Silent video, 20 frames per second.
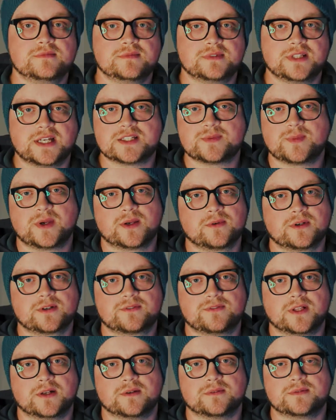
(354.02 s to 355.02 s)
that's my
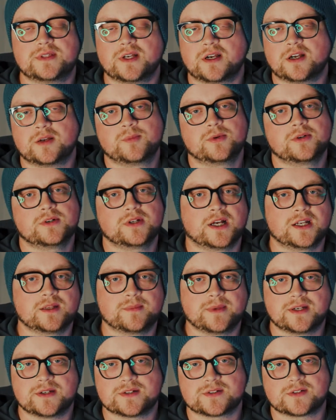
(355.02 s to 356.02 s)
workflow. The Artboard
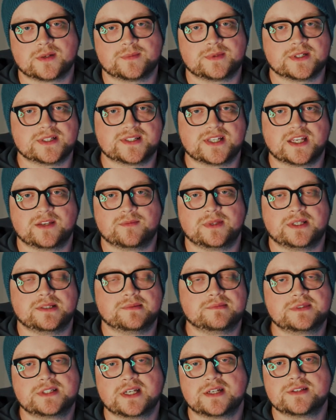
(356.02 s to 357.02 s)
Automator script has saved me
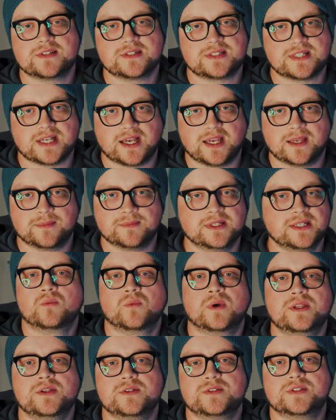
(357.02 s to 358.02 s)
tons of time.
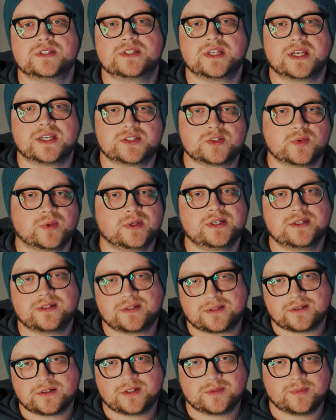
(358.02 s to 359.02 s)
What used to take 20 to
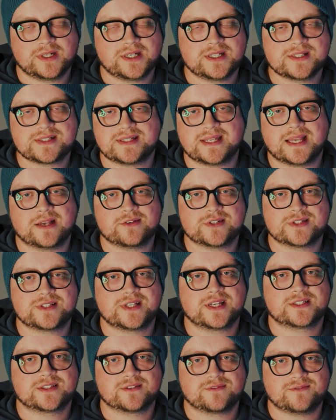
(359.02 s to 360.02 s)
30 minutes now just
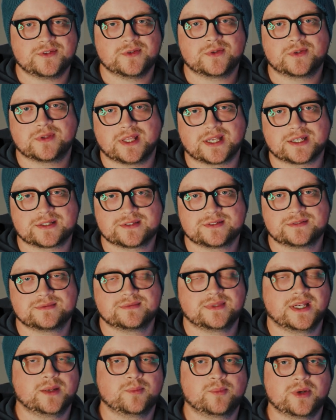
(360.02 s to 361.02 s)
takes a few clicks.
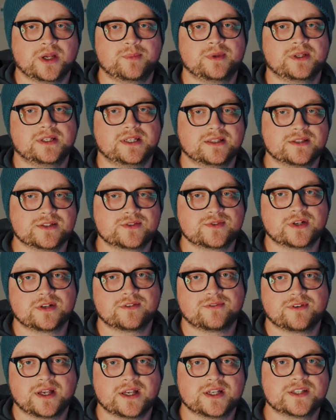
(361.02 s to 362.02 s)
And prepping Illustrator
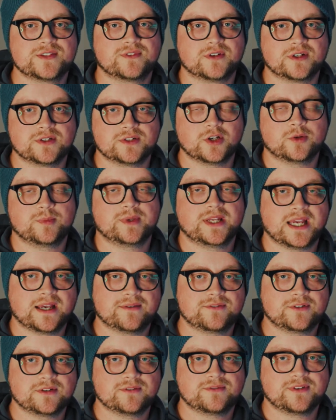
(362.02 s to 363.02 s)
files for Adobe
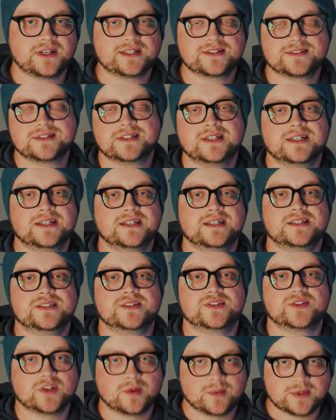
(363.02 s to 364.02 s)
After Effects is
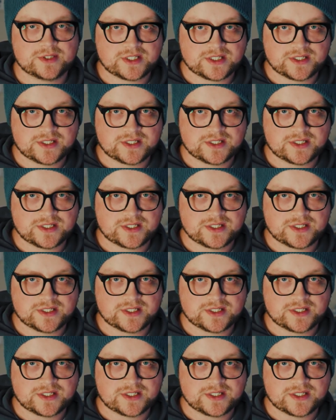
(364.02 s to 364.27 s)
so much